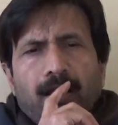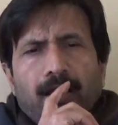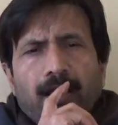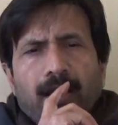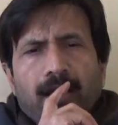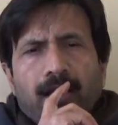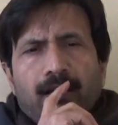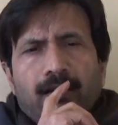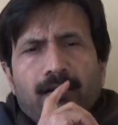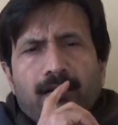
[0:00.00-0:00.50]

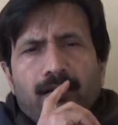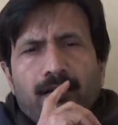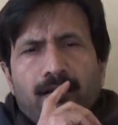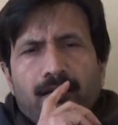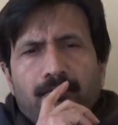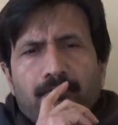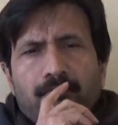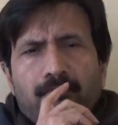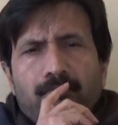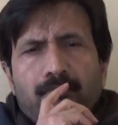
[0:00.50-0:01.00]
And
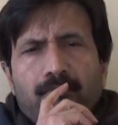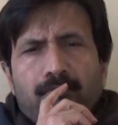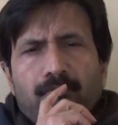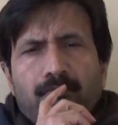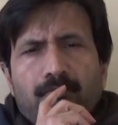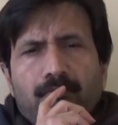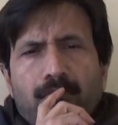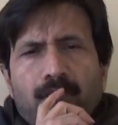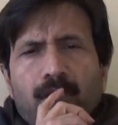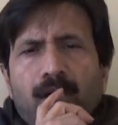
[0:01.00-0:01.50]
uh,
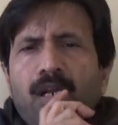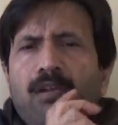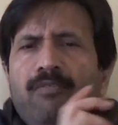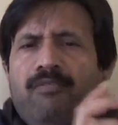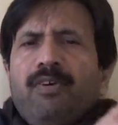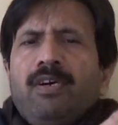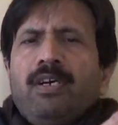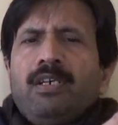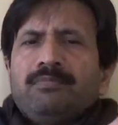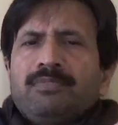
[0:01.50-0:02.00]
all
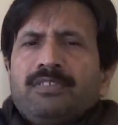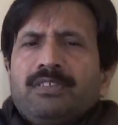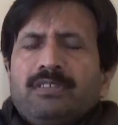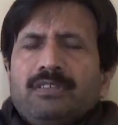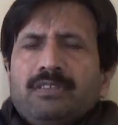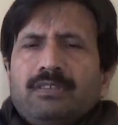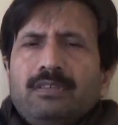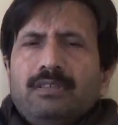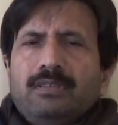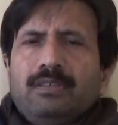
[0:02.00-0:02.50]

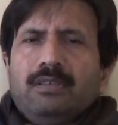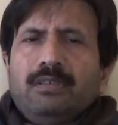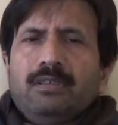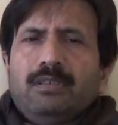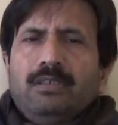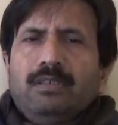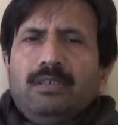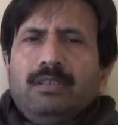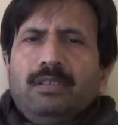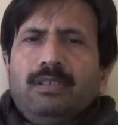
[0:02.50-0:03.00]
forms
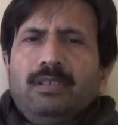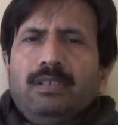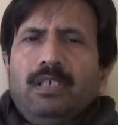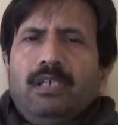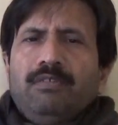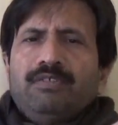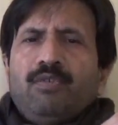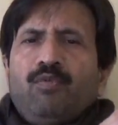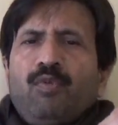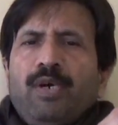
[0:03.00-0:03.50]

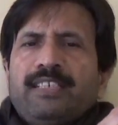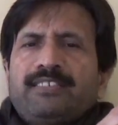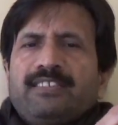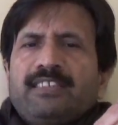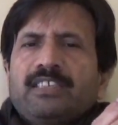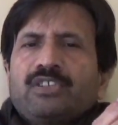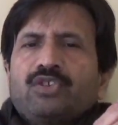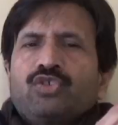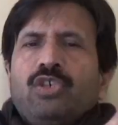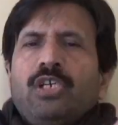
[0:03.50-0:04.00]
of the
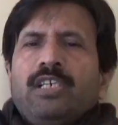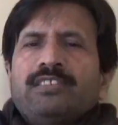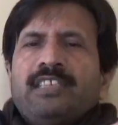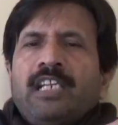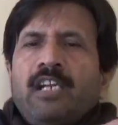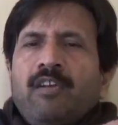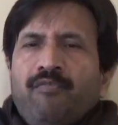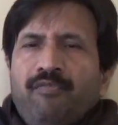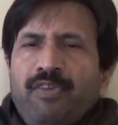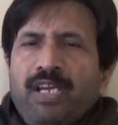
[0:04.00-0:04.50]
viruses cause
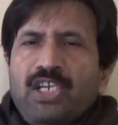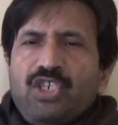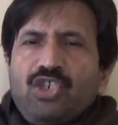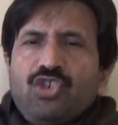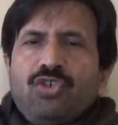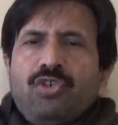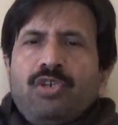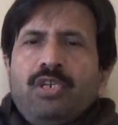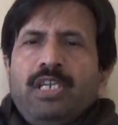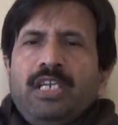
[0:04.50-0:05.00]
an
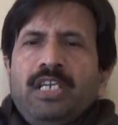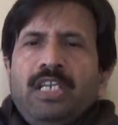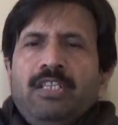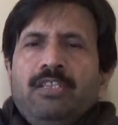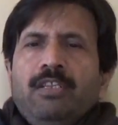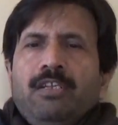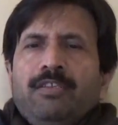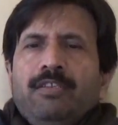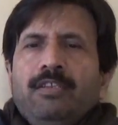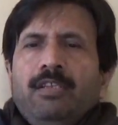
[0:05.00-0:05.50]
infection in
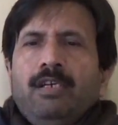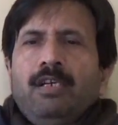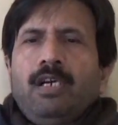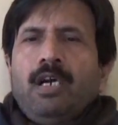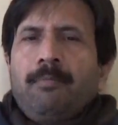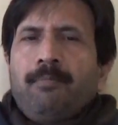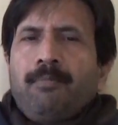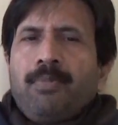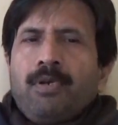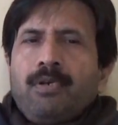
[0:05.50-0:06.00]
either the
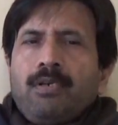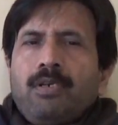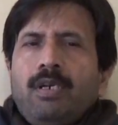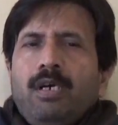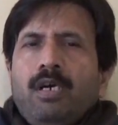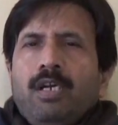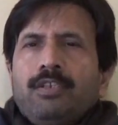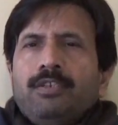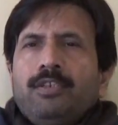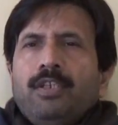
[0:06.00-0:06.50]
upper
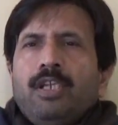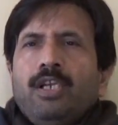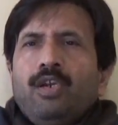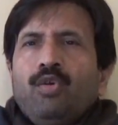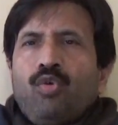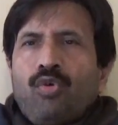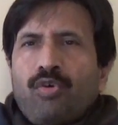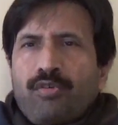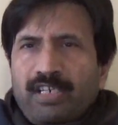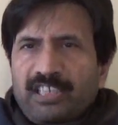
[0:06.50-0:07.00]
or the
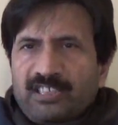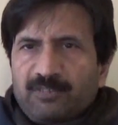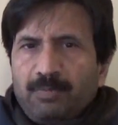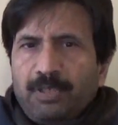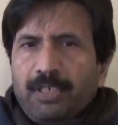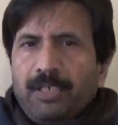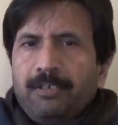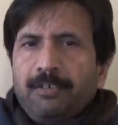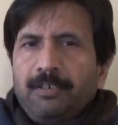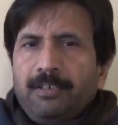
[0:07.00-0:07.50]
lower
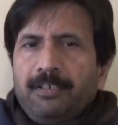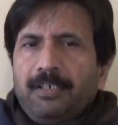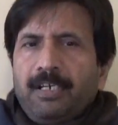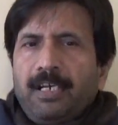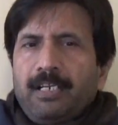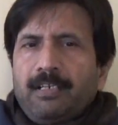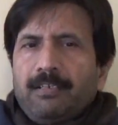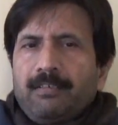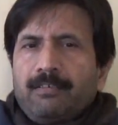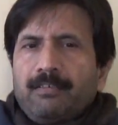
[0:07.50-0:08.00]
respiratory
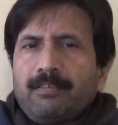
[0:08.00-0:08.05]
tract